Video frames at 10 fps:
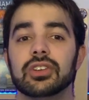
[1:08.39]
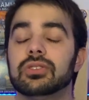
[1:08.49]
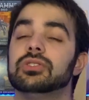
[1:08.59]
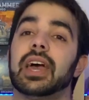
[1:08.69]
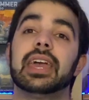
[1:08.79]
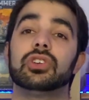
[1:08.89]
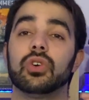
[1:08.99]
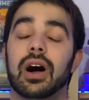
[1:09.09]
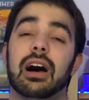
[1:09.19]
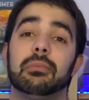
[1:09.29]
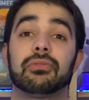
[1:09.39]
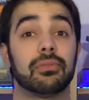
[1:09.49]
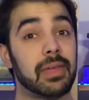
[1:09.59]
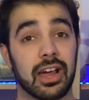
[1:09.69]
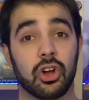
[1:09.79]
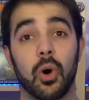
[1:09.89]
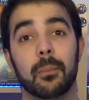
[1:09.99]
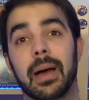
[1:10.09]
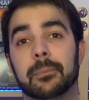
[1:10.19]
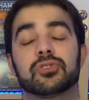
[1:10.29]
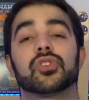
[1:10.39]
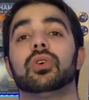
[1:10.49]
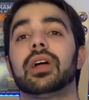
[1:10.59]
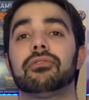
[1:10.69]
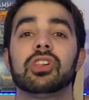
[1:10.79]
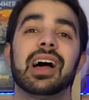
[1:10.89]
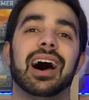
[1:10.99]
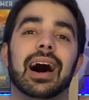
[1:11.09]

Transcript: to take your army from that combat patrol level